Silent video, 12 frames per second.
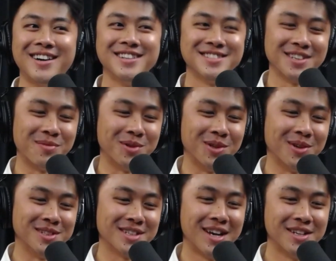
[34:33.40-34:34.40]
Singapore
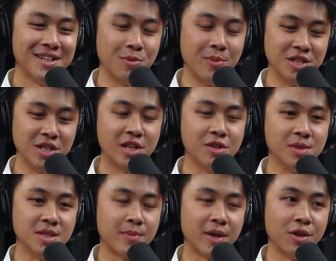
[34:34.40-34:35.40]
dollars. So majorly, you'll
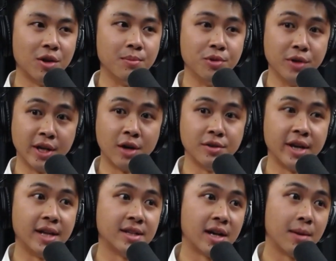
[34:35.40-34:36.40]
be spent on building out the
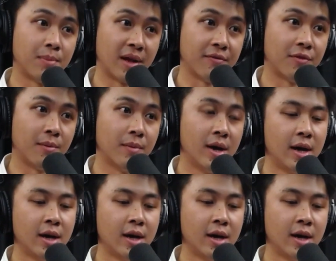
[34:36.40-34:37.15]
entire platform.